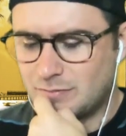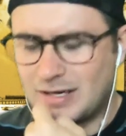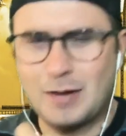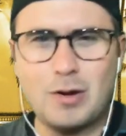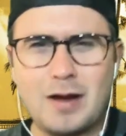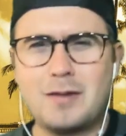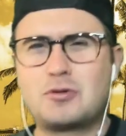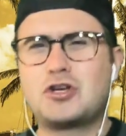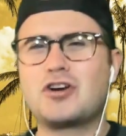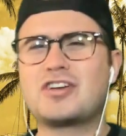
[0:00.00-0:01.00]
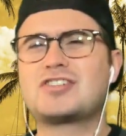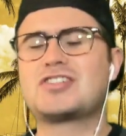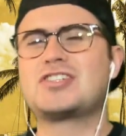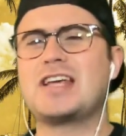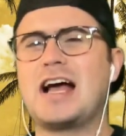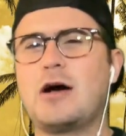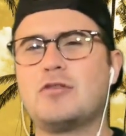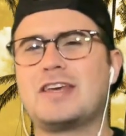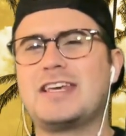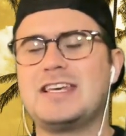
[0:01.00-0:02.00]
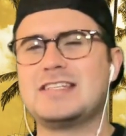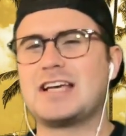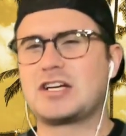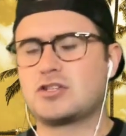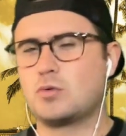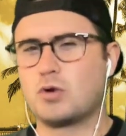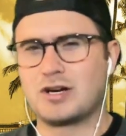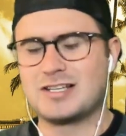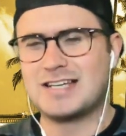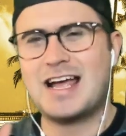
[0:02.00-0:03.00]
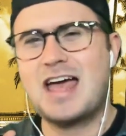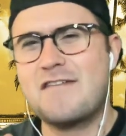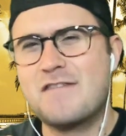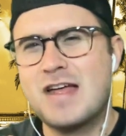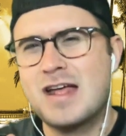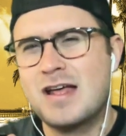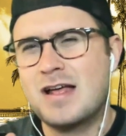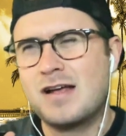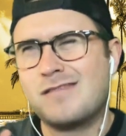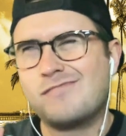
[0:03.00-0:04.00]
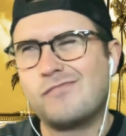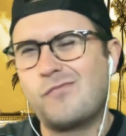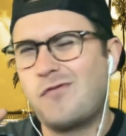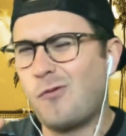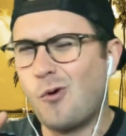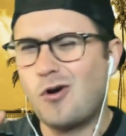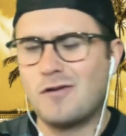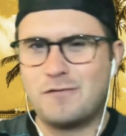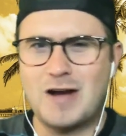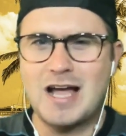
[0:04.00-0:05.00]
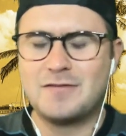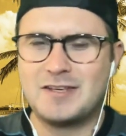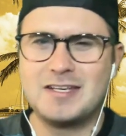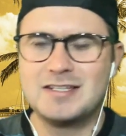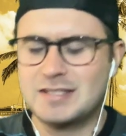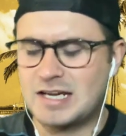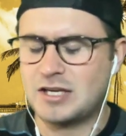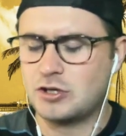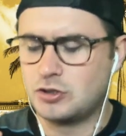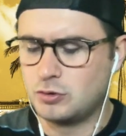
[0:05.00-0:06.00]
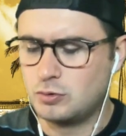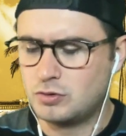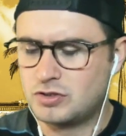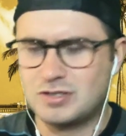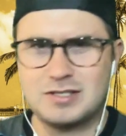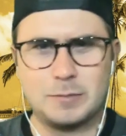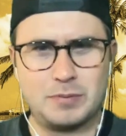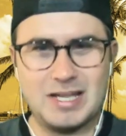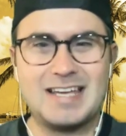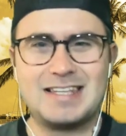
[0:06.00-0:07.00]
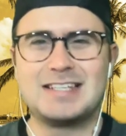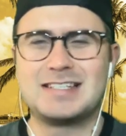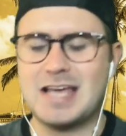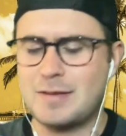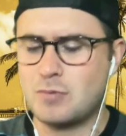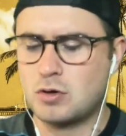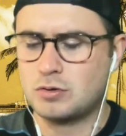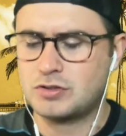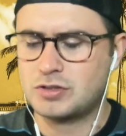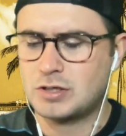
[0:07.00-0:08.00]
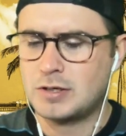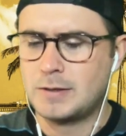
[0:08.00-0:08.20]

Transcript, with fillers: And, I, am curious to see how the keys actually work, because I had four or five keys that I could use to play these game modes,